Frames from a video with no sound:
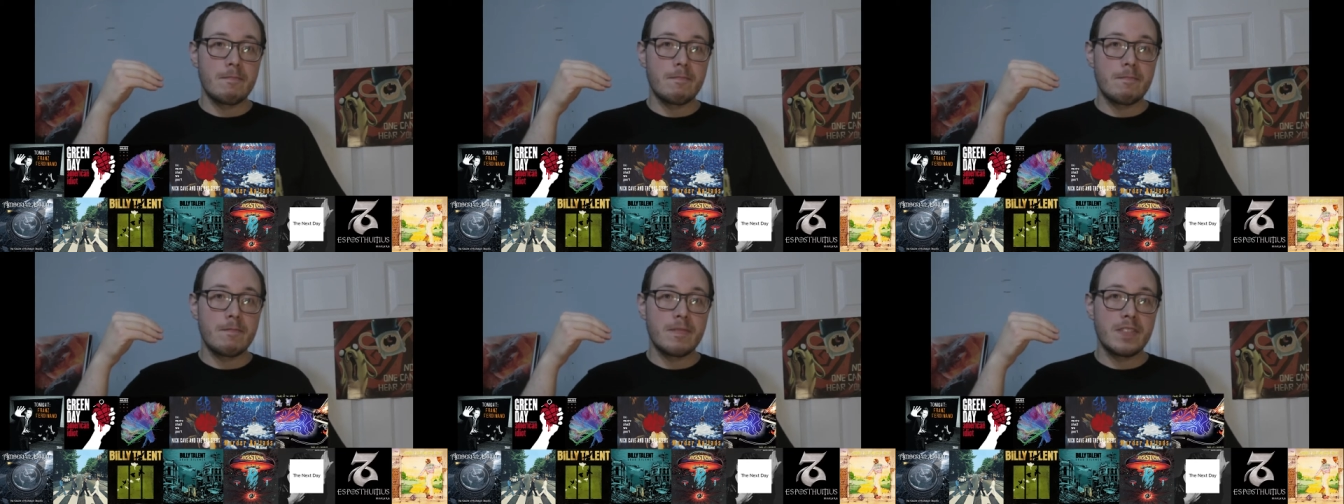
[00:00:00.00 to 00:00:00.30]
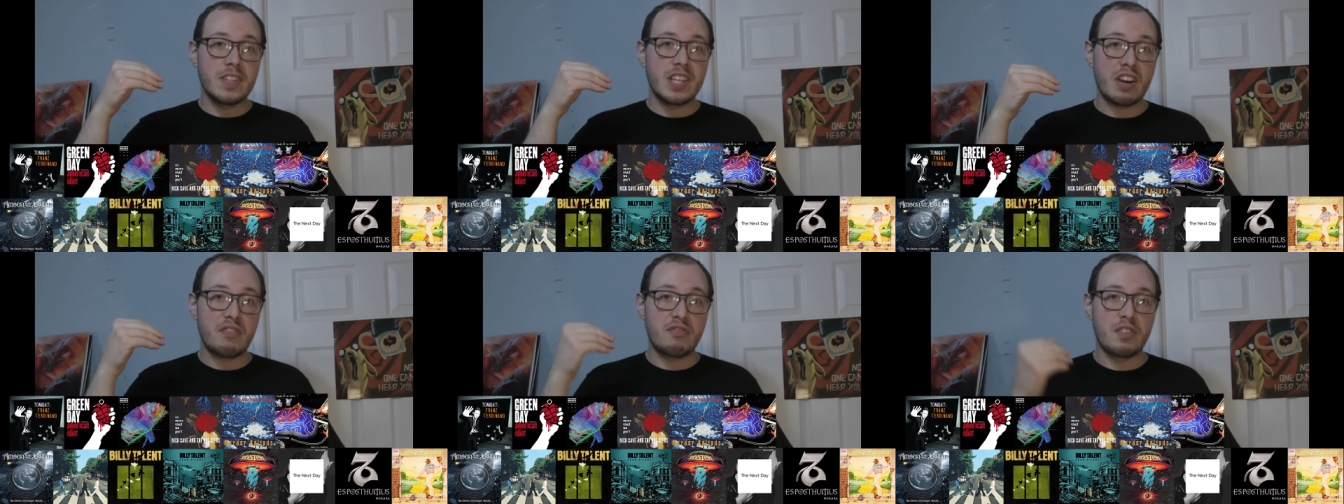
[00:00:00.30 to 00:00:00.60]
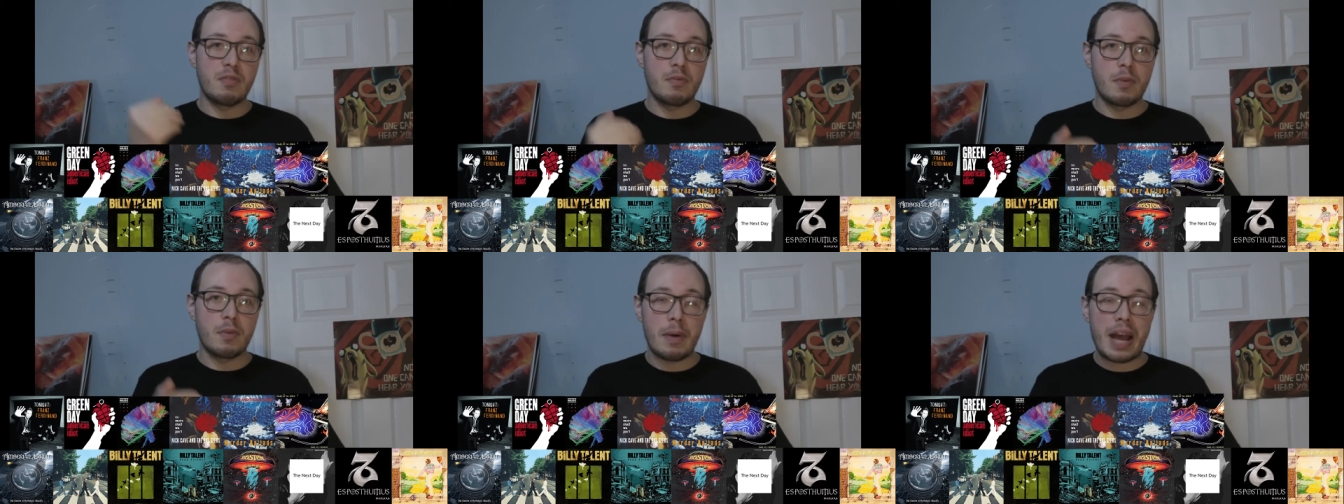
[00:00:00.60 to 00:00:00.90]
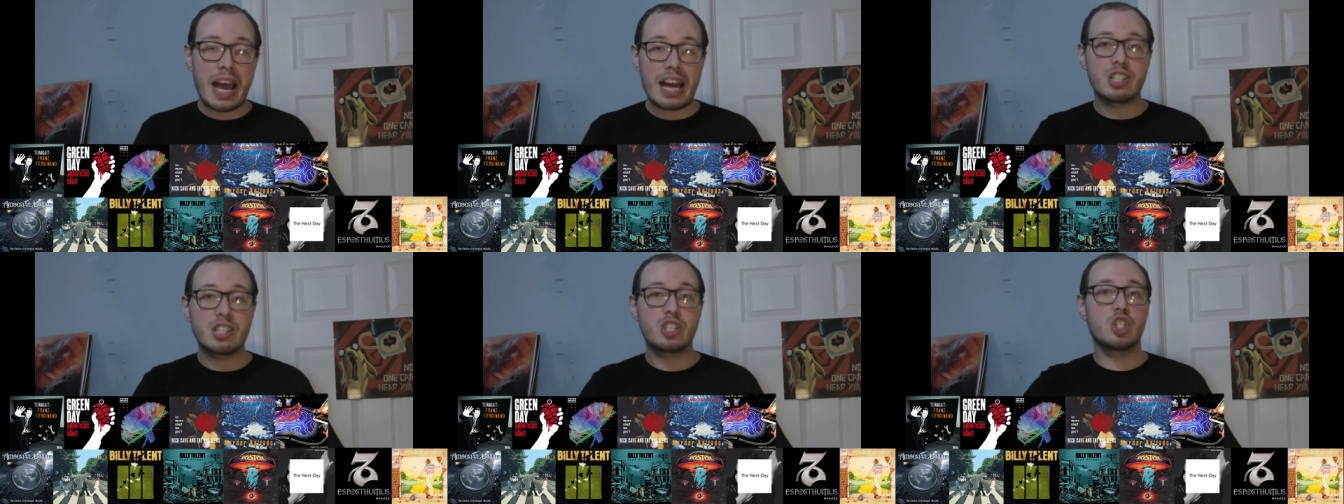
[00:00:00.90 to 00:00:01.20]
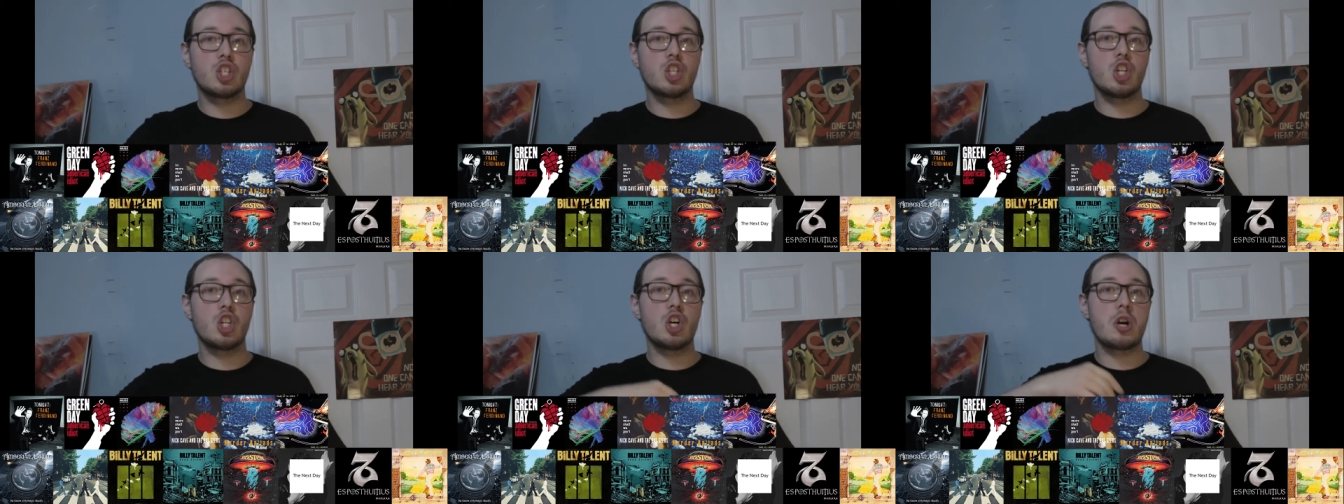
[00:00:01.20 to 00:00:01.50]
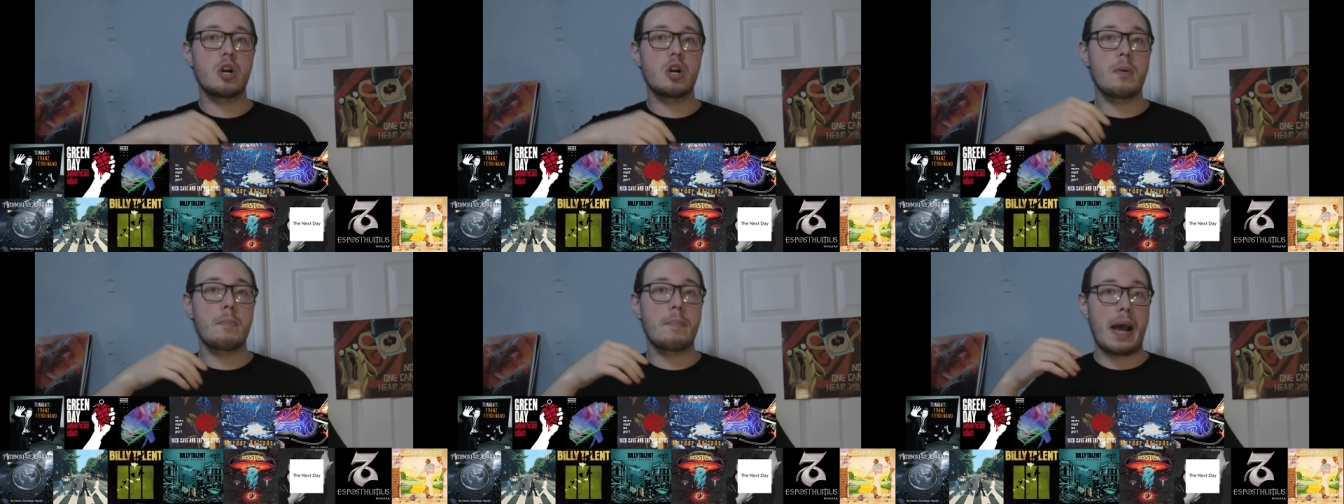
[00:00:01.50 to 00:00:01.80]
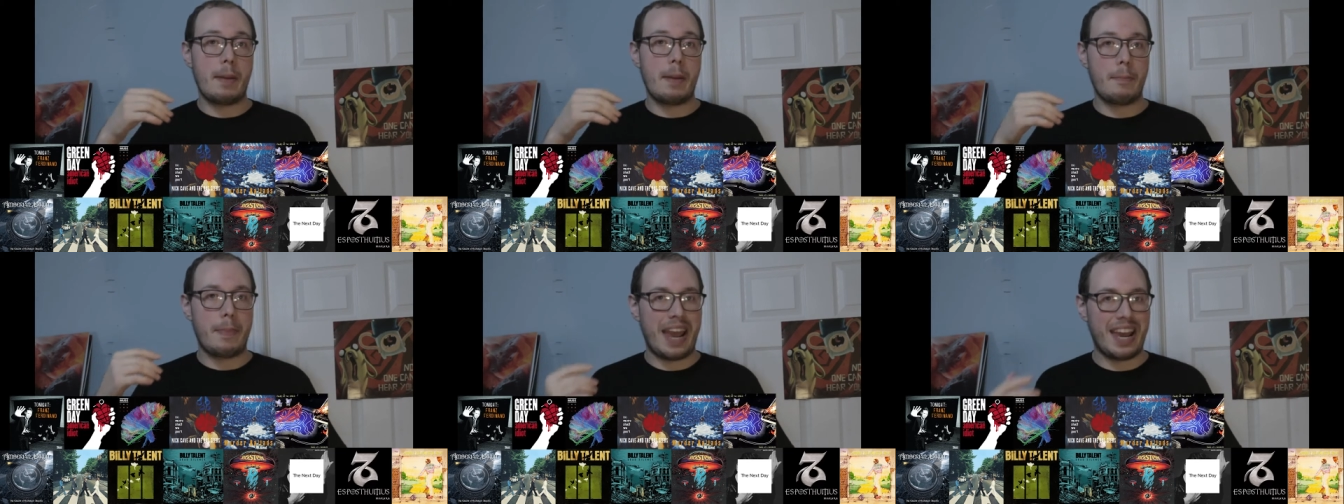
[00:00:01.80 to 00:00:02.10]
Death of a Bachelor
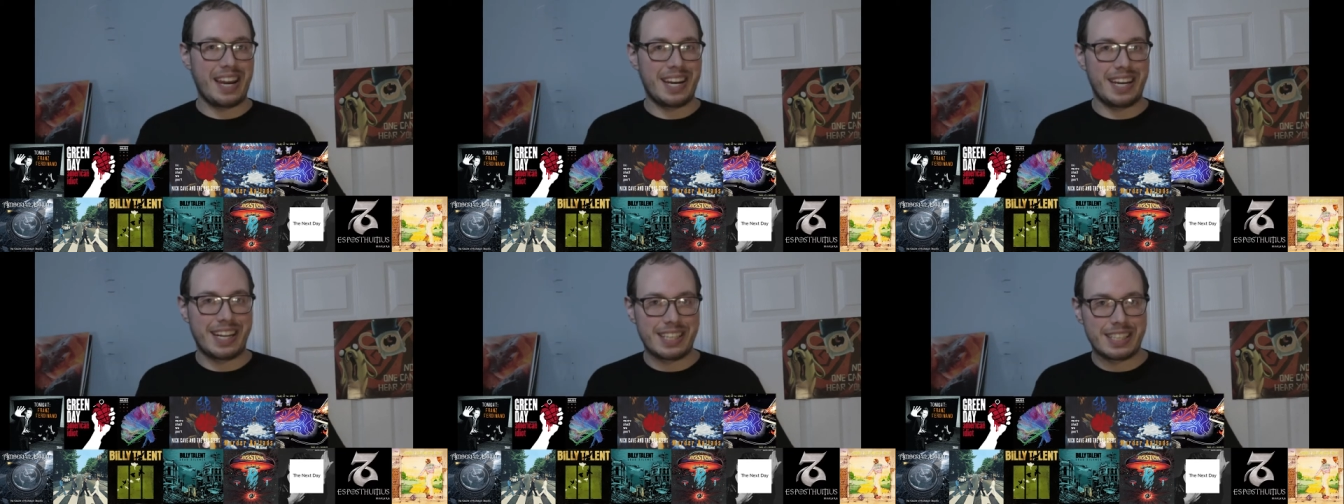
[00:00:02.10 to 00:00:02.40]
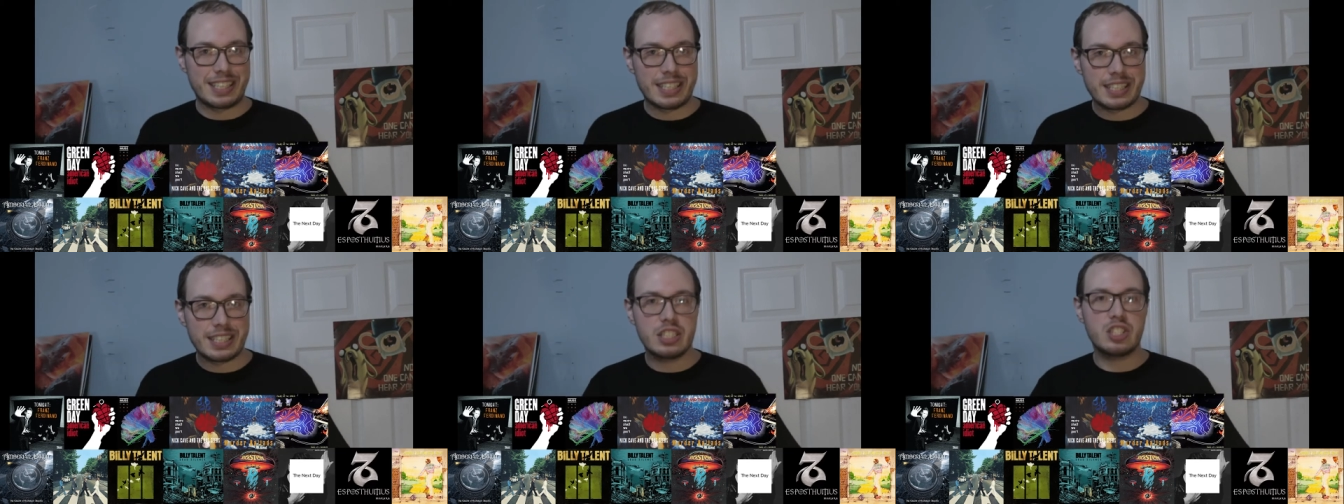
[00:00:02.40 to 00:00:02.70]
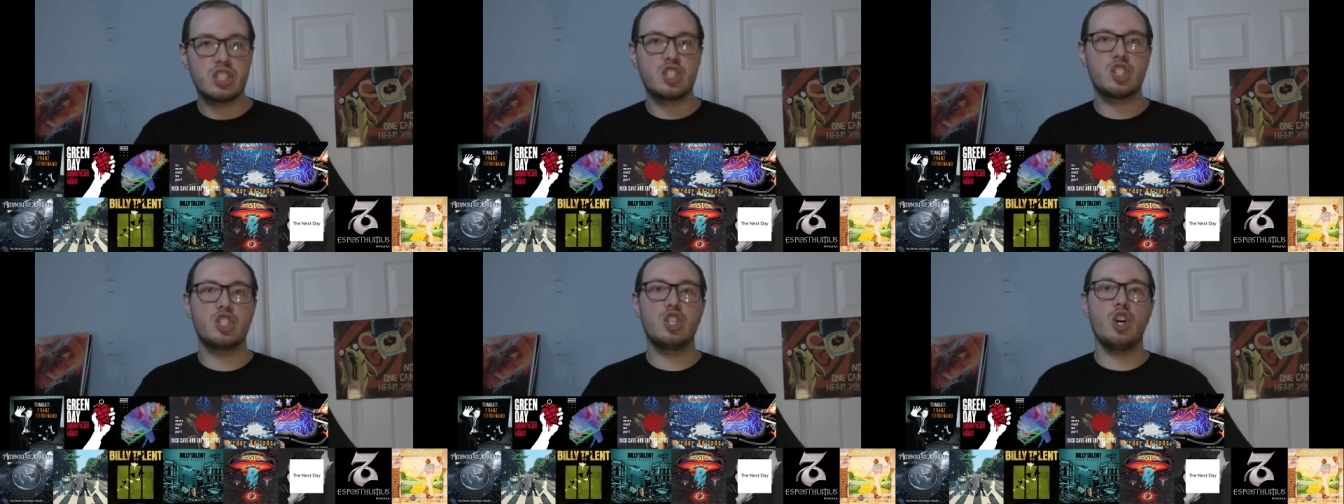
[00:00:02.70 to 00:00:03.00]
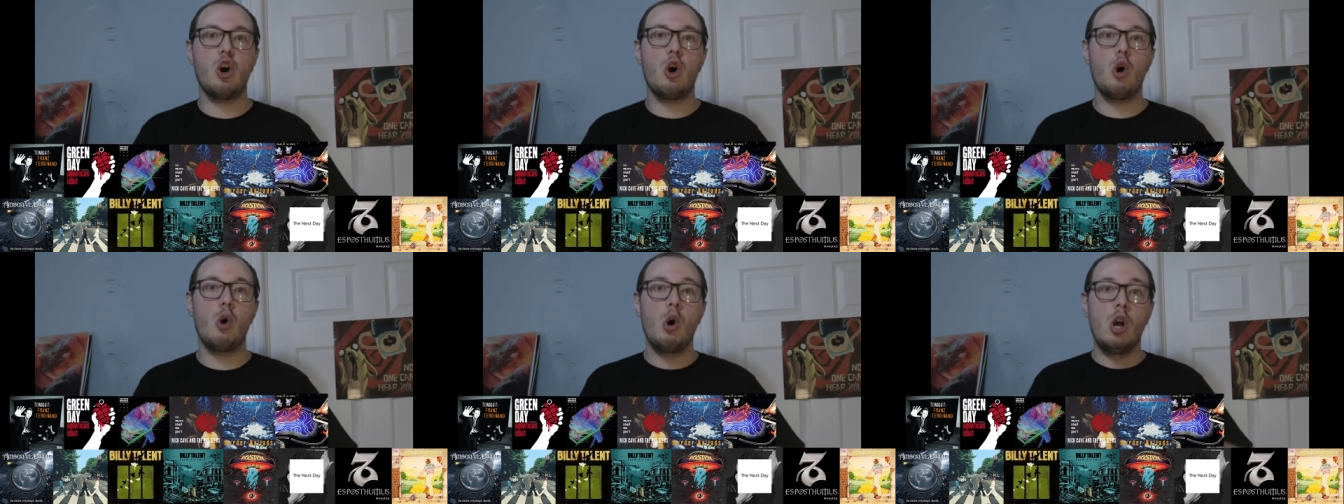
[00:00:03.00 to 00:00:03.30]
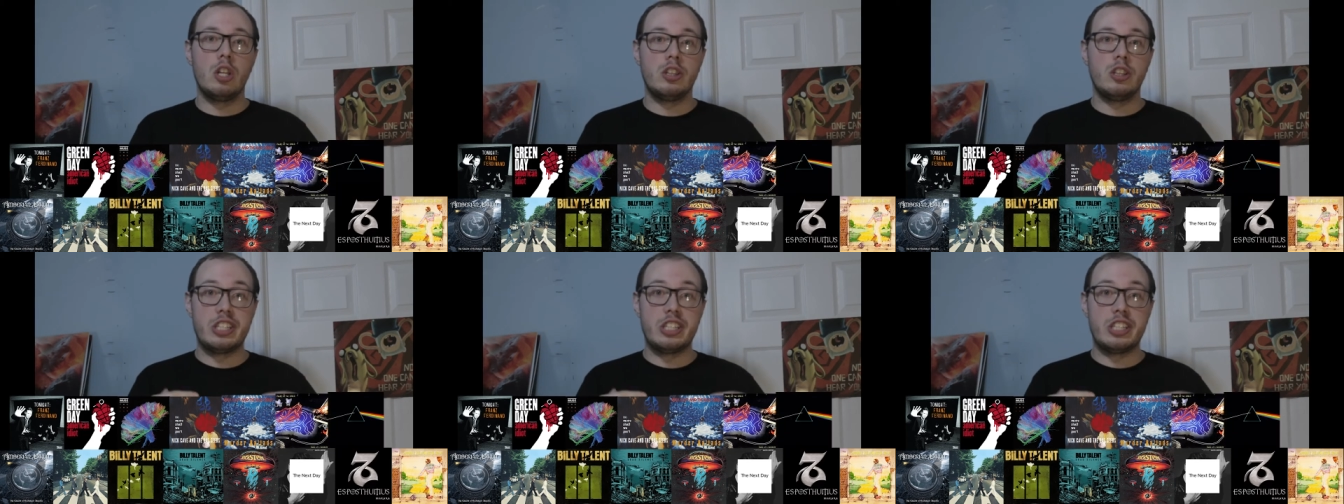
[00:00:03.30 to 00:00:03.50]
by Panic at the Disco,